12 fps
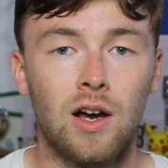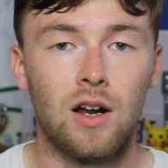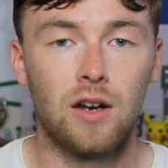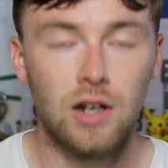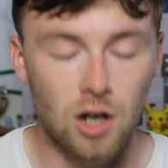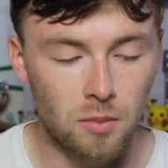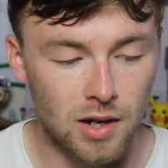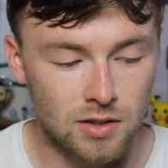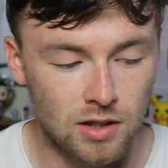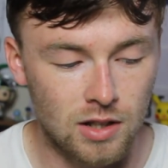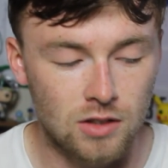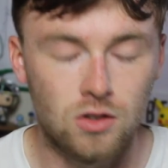Lionel
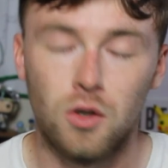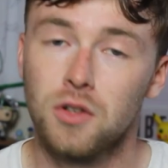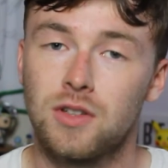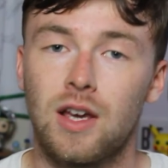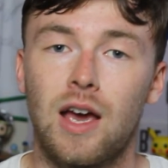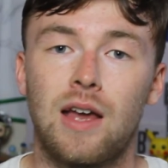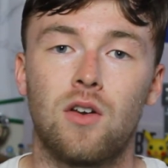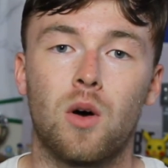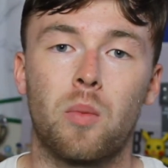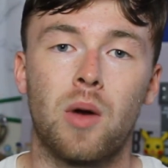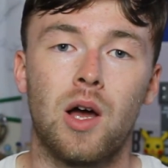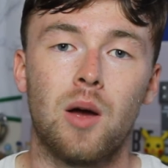Messi is going to end
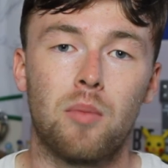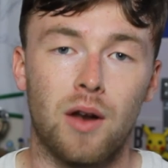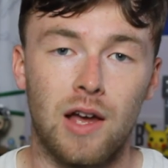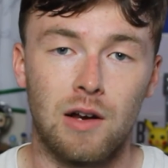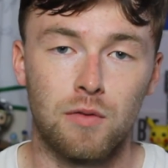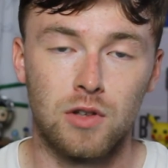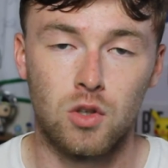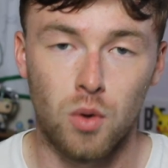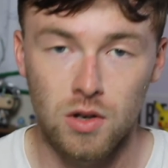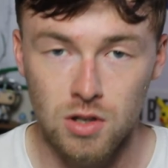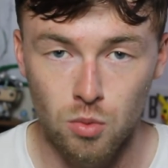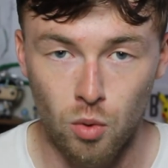up playing for the
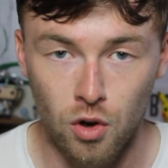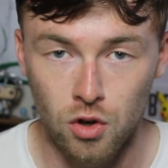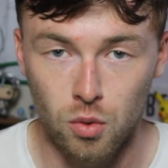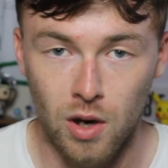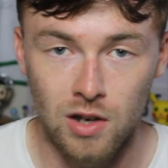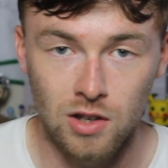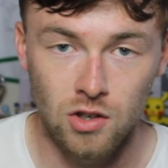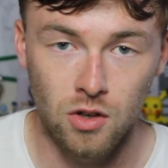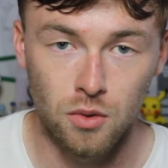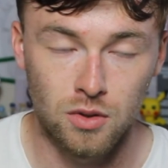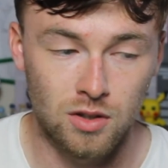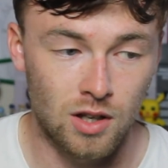
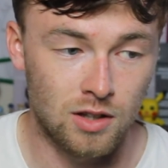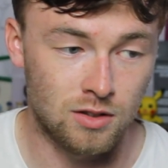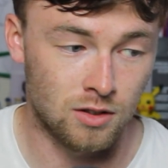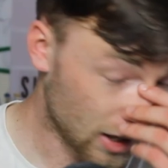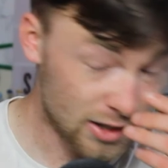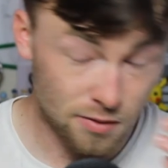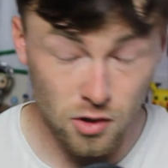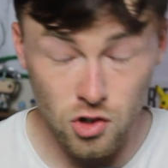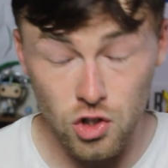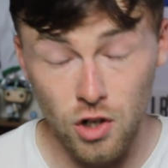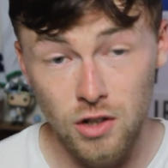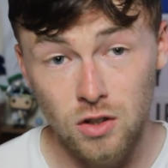21-22 season. As if you
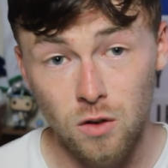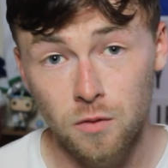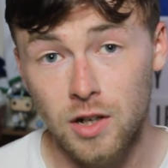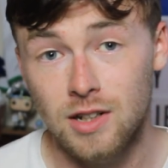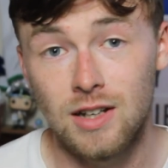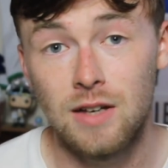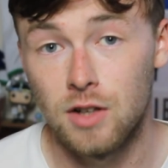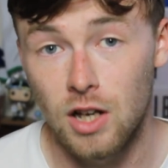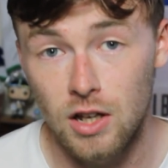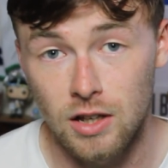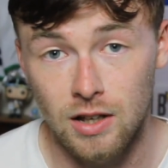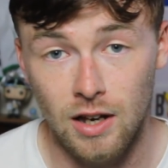enjoyed, don't forget to leave a
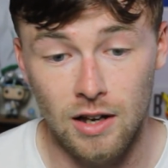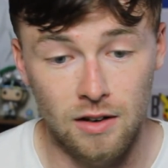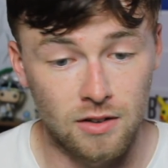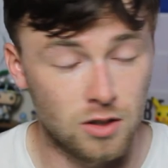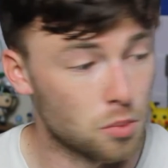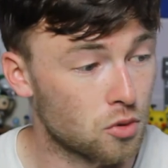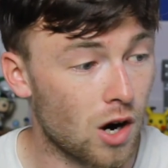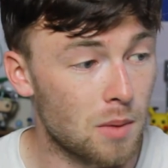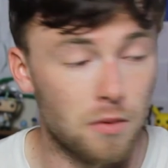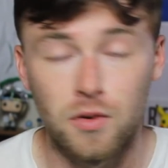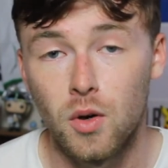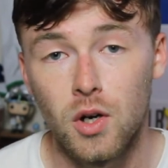like and subscribe
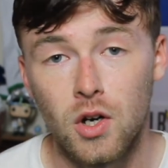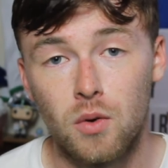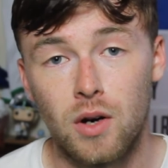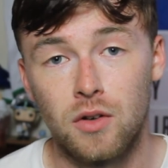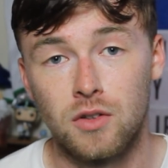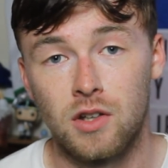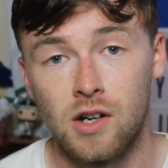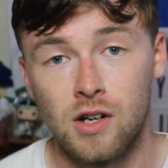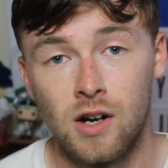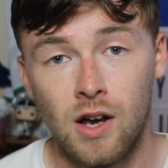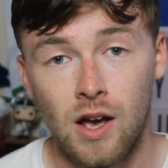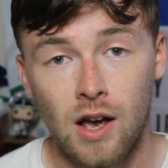if you're new around
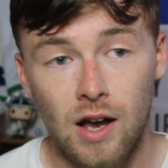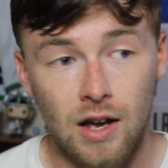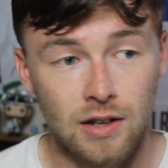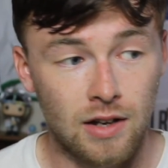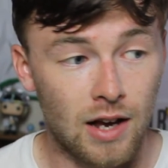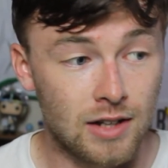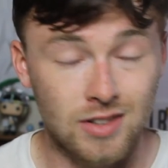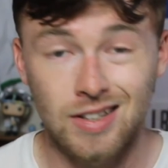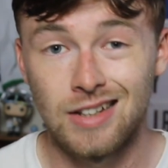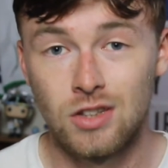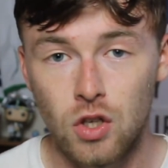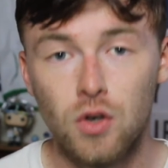here. And as I
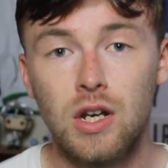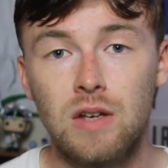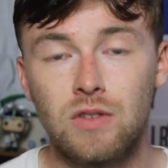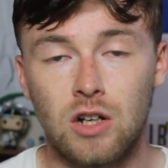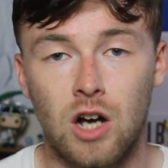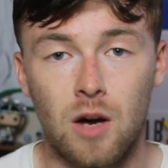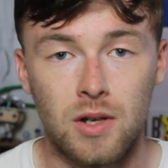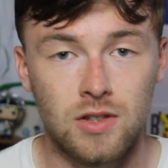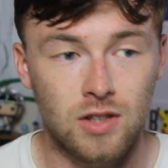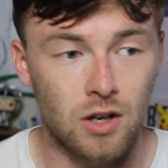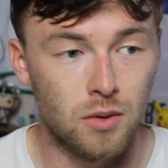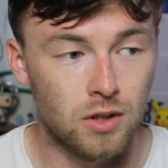said, do leave your
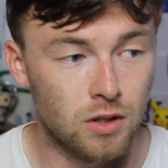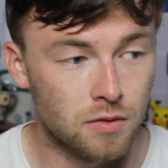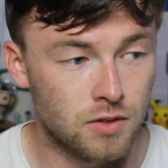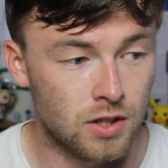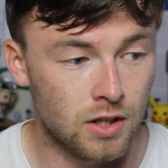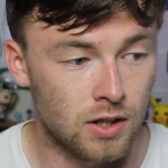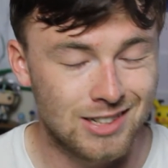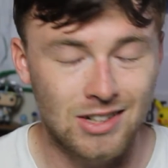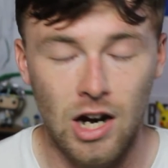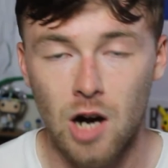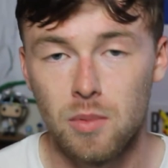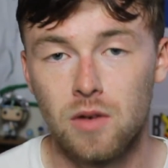comments. I would love to
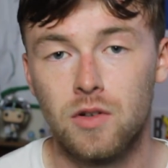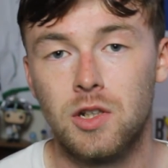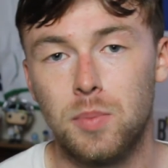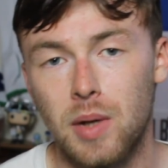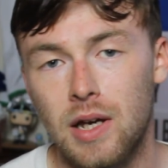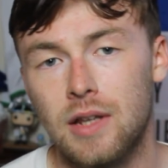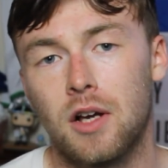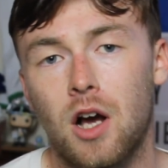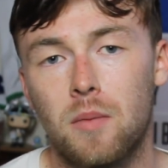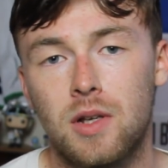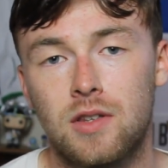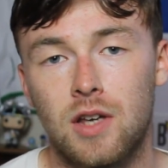start a bit of a debate in the
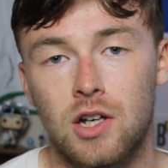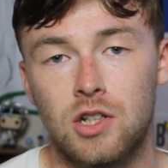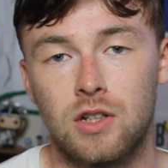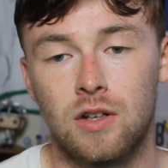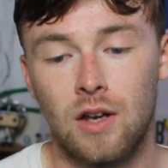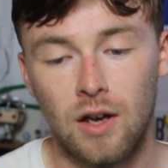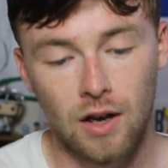comment section.